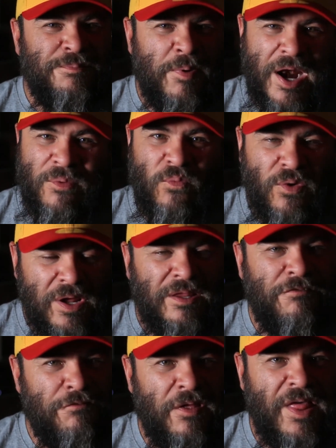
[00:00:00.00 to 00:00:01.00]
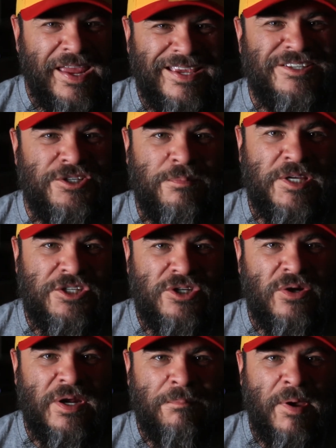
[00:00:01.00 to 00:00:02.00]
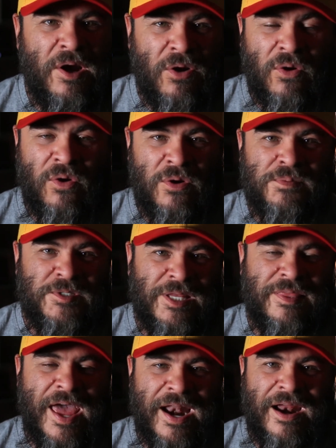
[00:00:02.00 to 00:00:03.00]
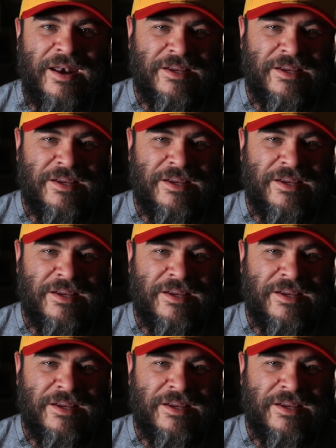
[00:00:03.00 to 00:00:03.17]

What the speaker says: but I really feel like it should be shooting better groups than that. I'd